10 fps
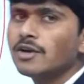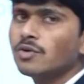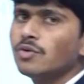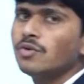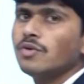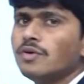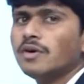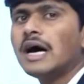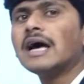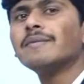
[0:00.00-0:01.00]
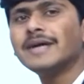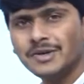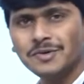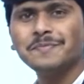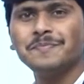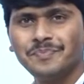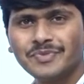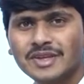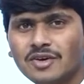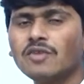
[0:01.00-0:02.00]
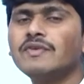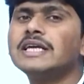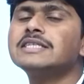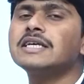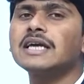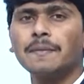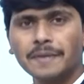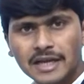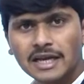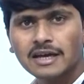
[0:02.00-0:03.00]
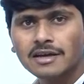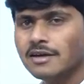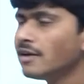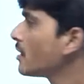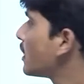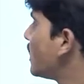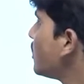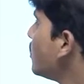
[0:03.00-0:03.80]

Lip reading: to R by 2, or we can say capital R, clear?